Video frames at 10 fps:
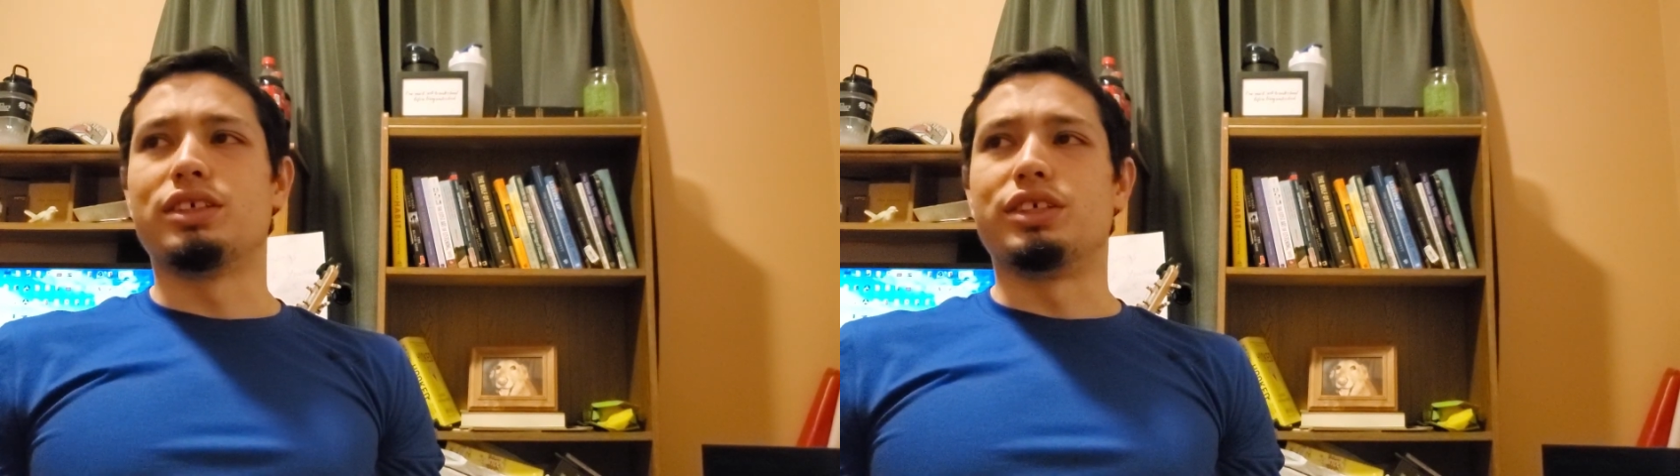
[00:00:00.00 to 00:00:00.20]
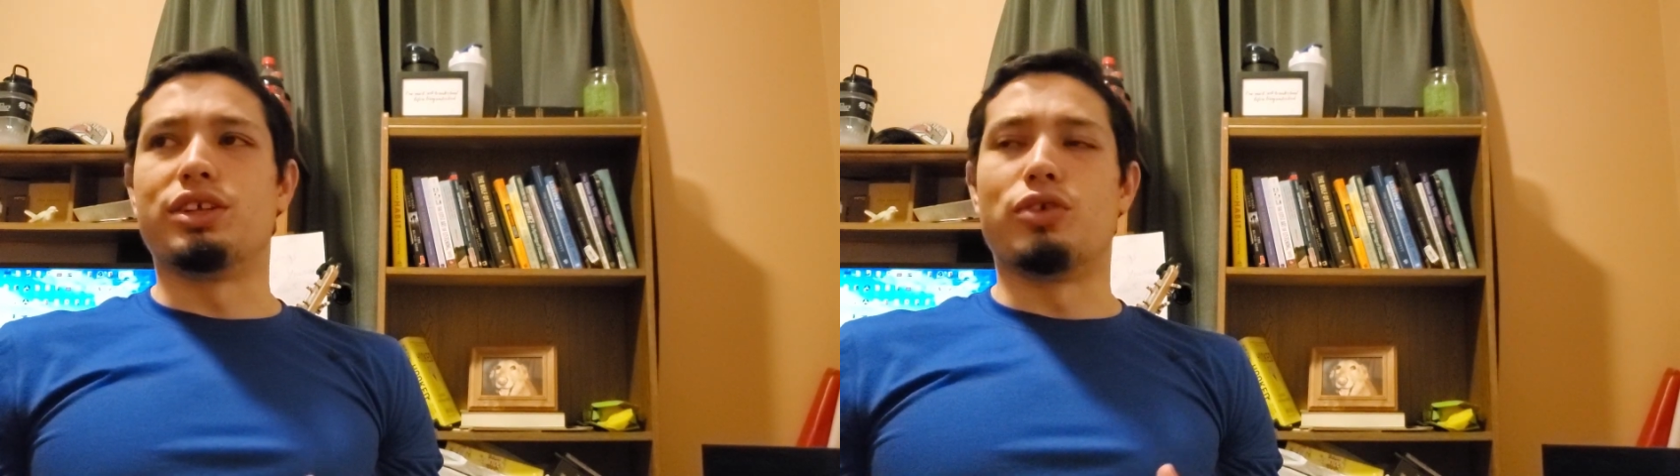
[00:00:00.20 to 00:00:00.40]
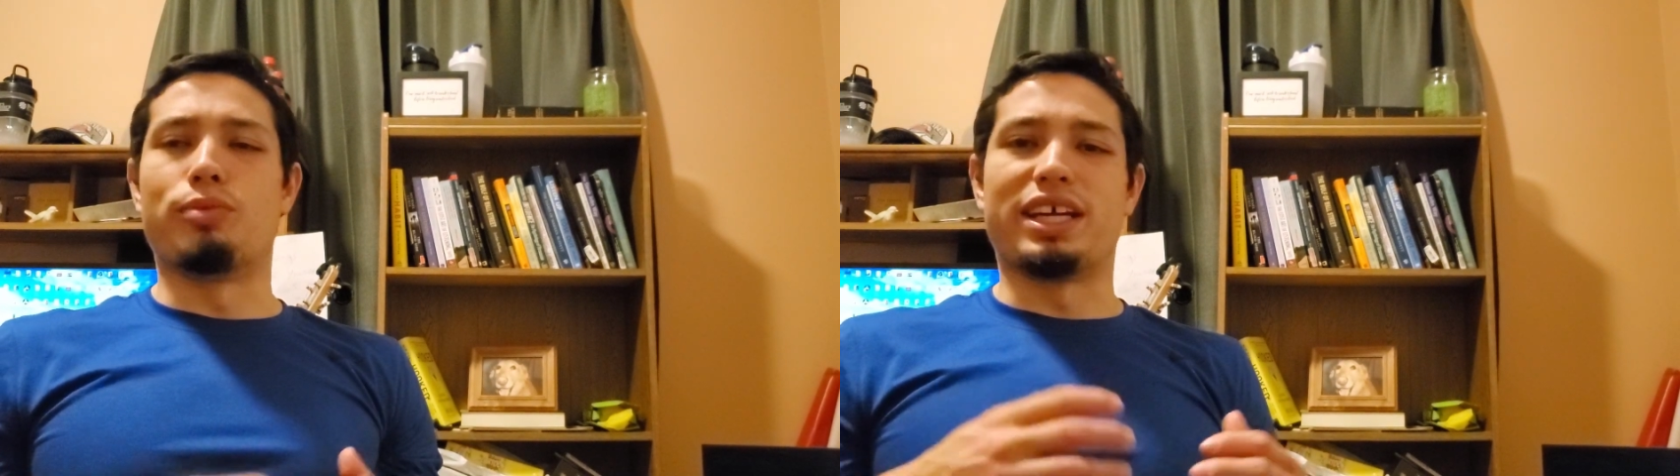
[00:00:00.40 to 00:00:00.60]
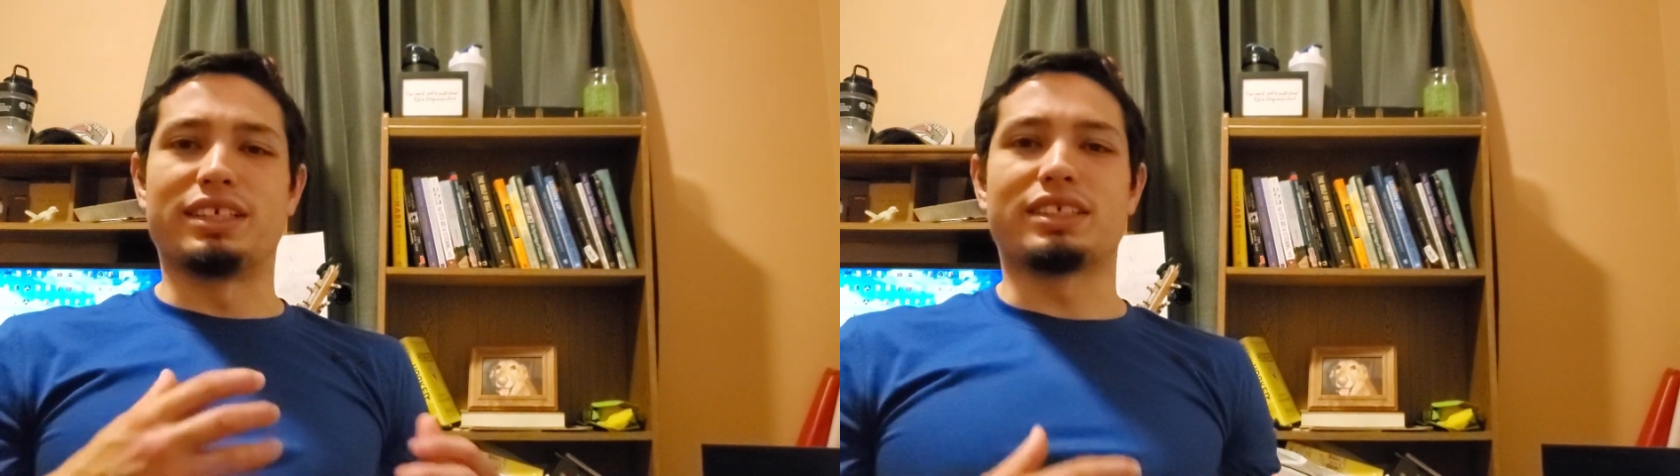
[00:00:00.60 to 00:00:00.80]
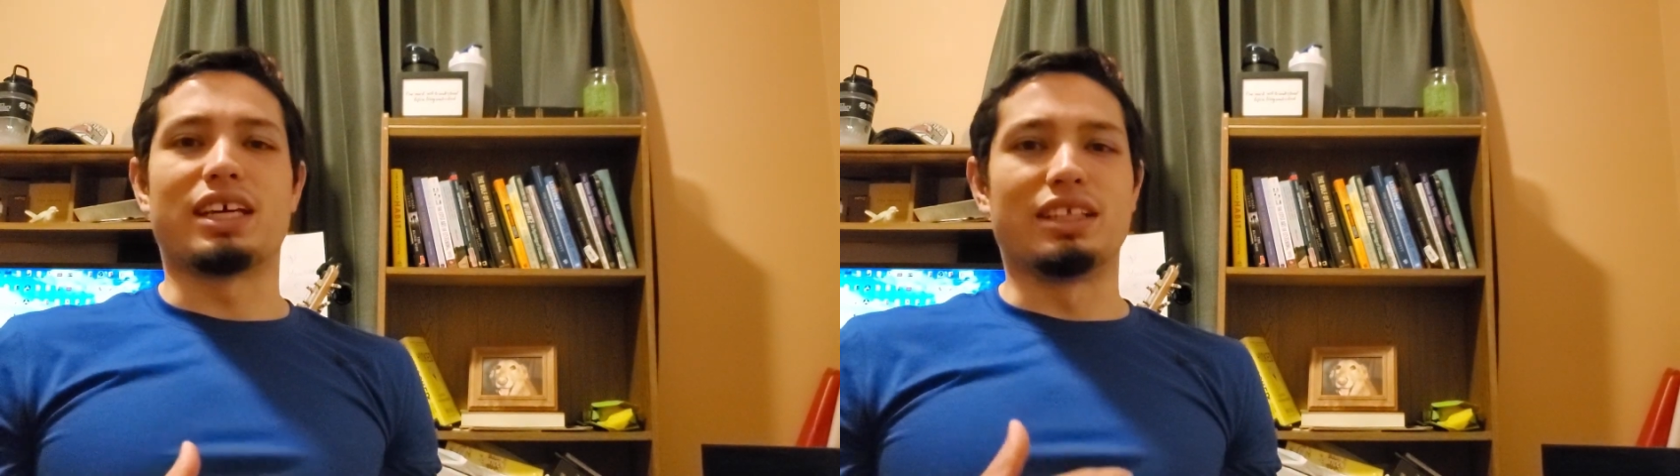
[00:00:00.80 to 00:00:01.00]

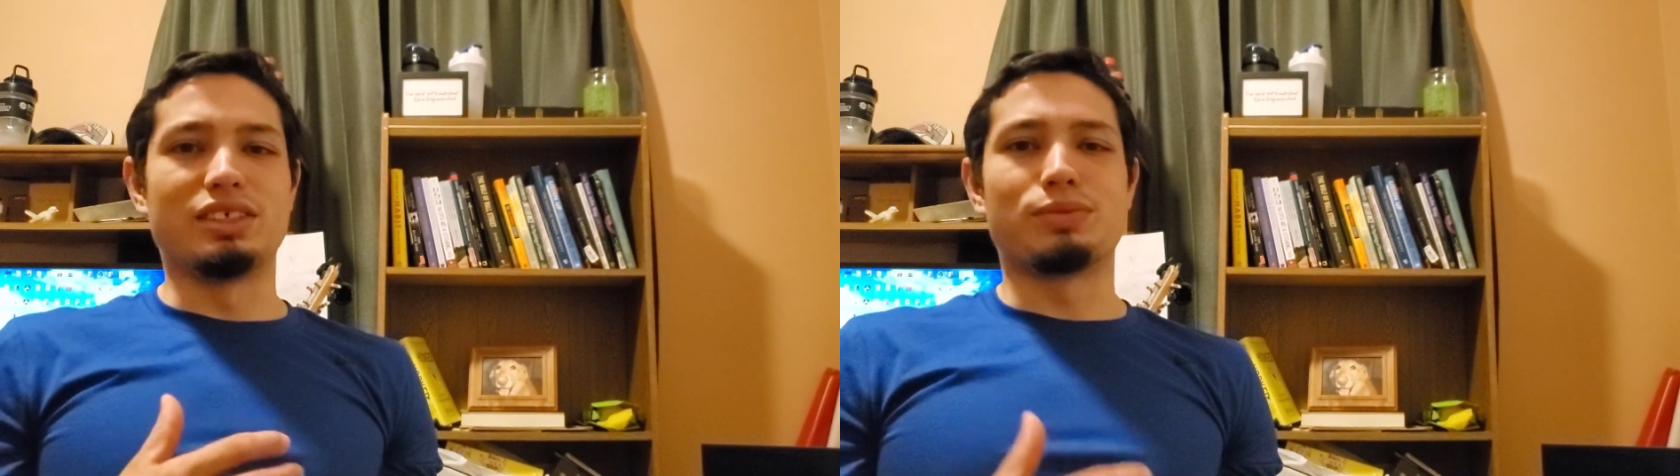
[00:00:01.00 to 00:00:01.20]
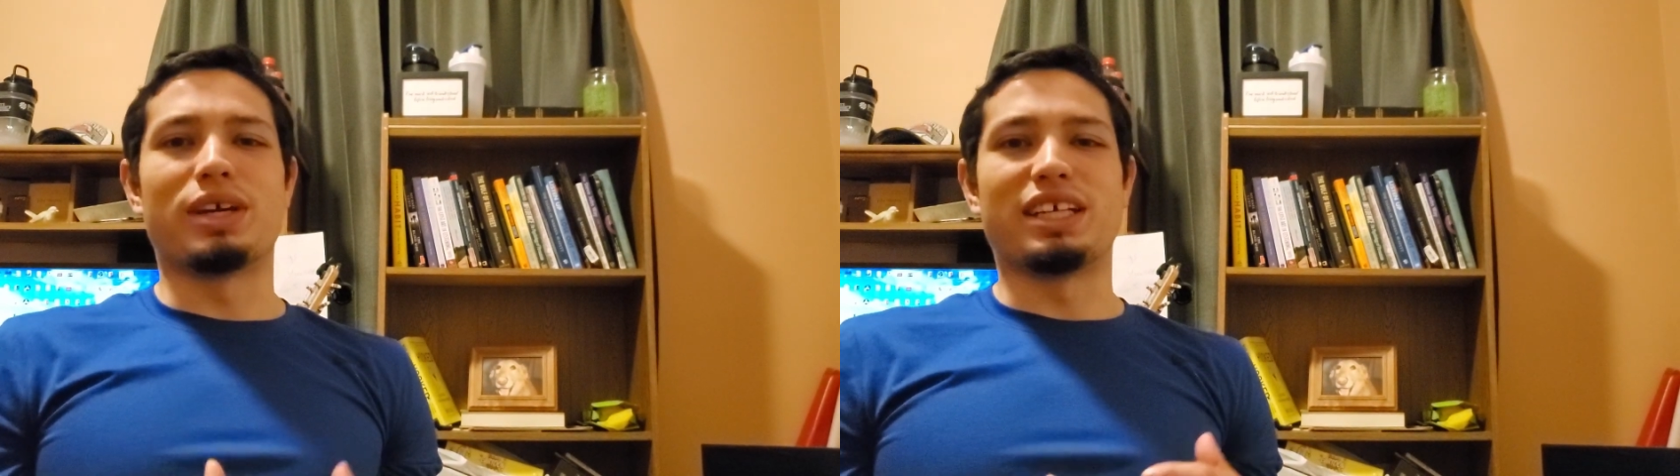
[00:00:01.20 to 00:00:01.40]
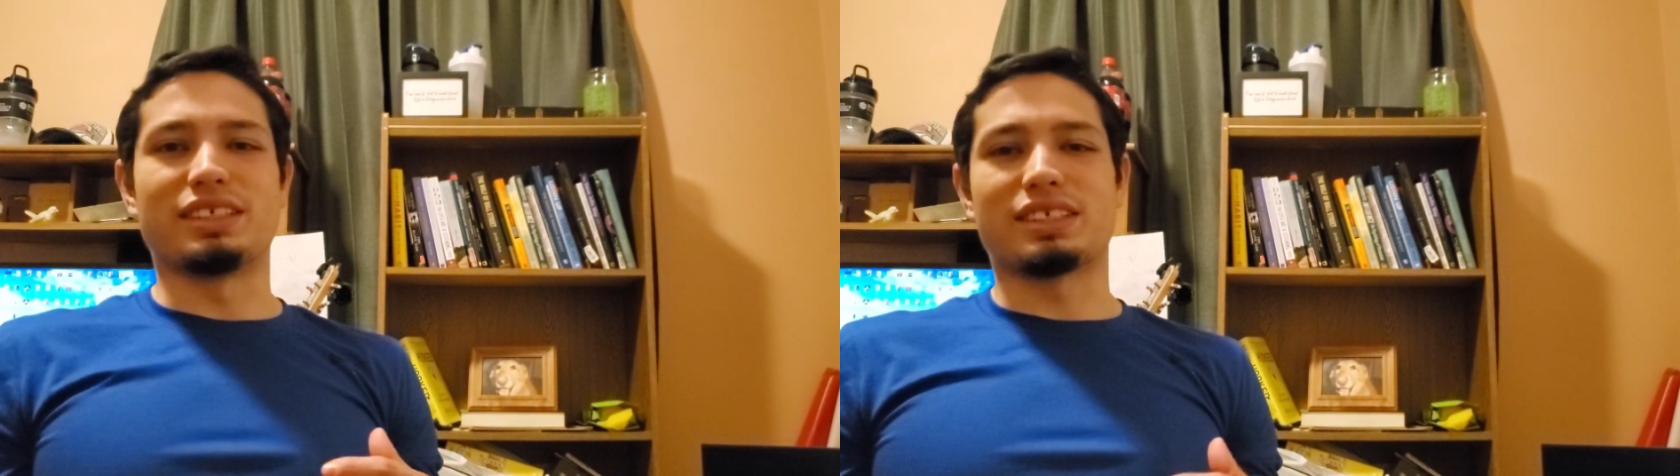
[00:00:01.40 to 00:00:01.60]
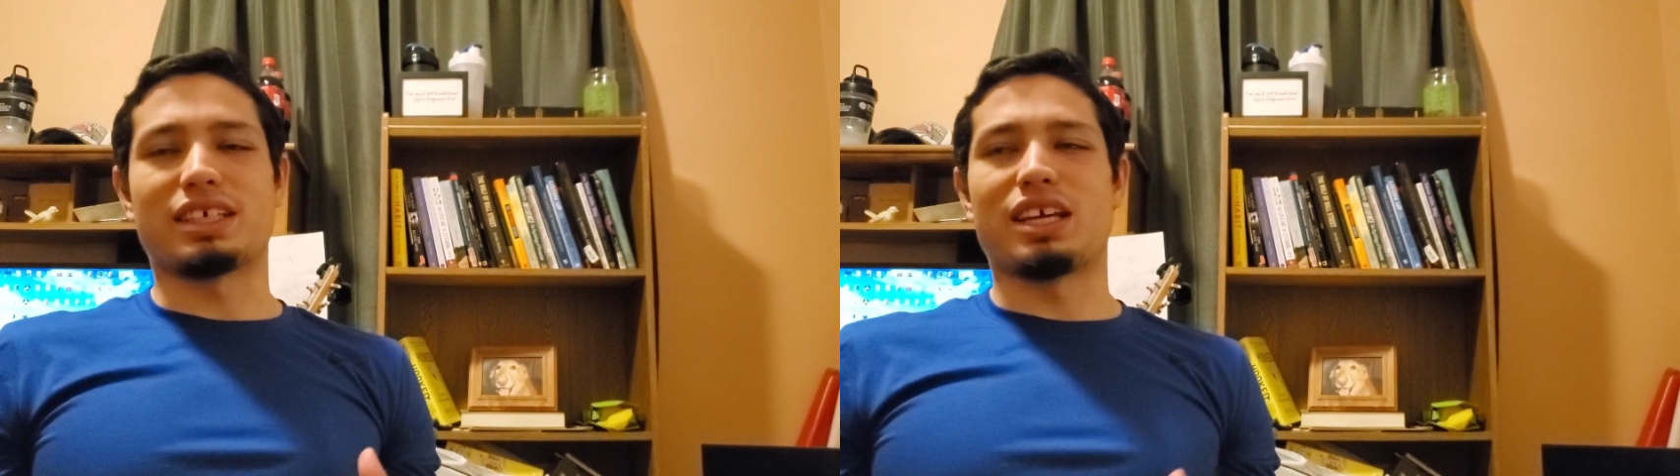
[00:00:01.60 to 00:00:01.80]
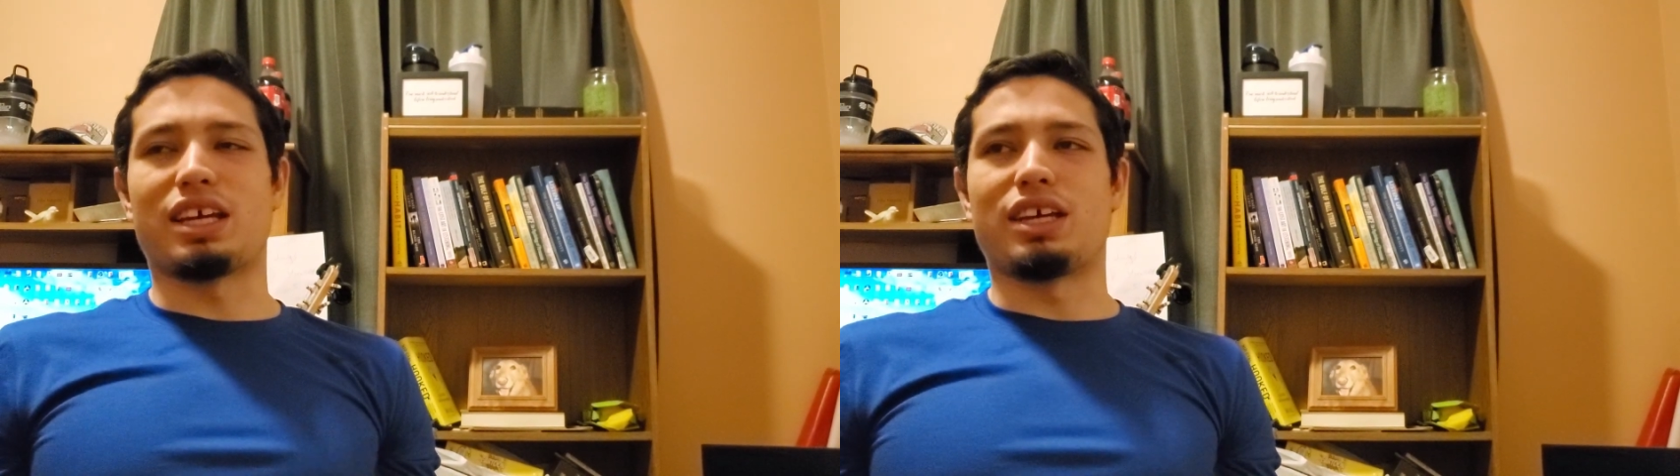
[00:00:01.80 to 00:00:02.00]
at least
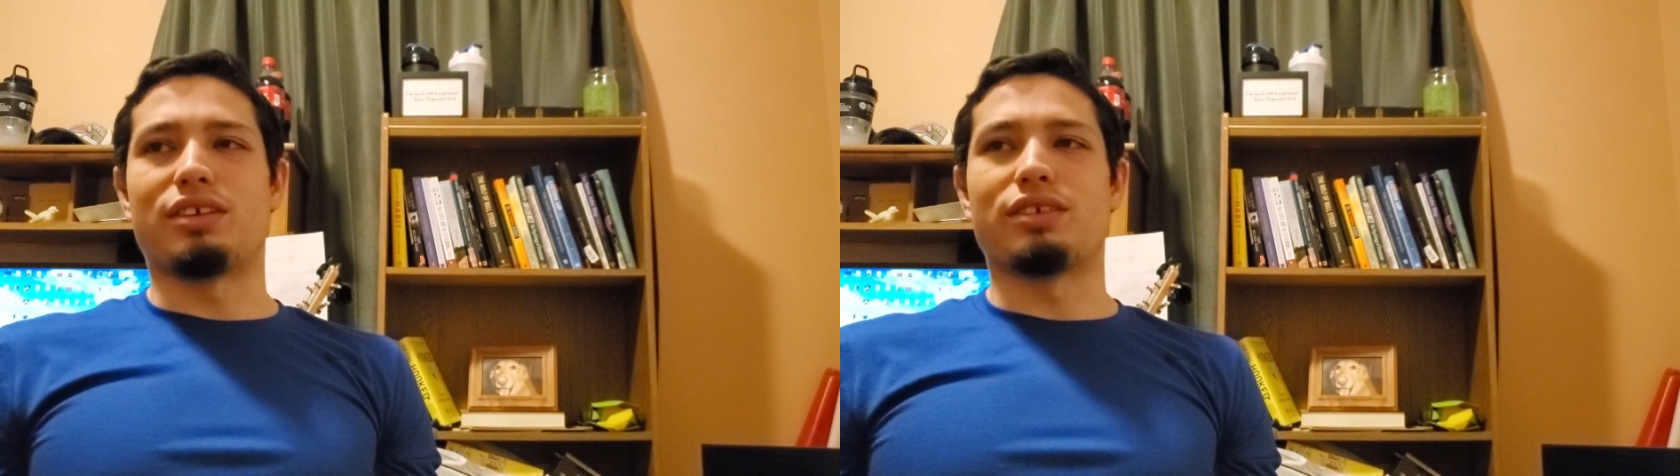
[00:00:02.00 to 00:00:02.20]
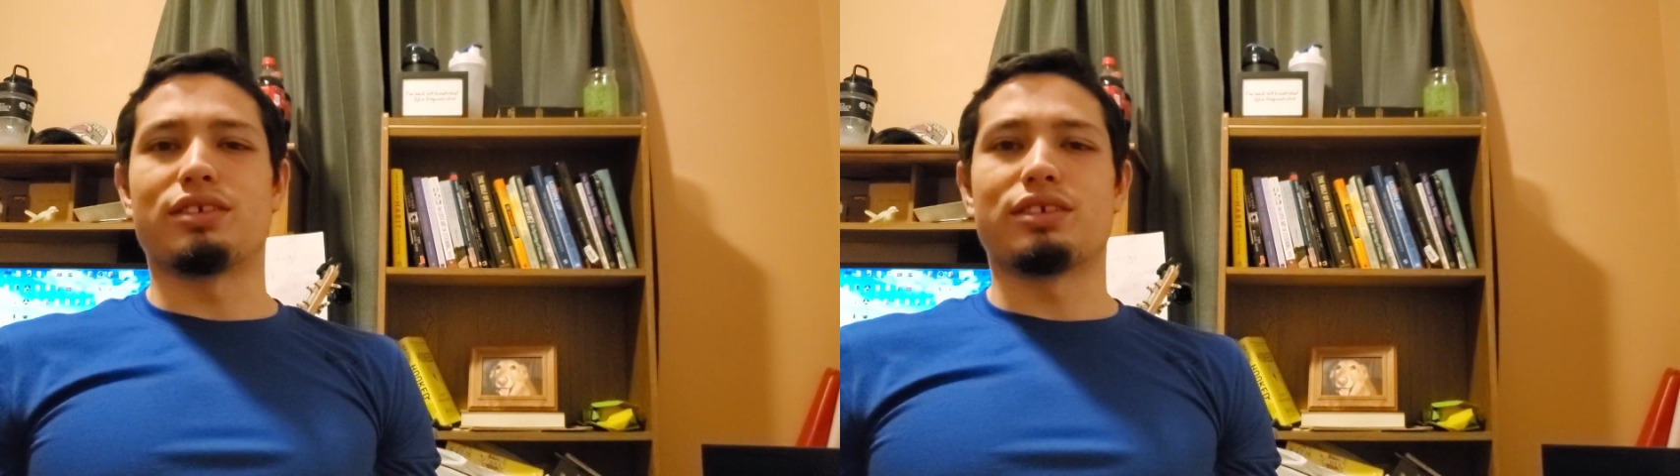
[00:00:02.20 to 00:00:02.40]
maintain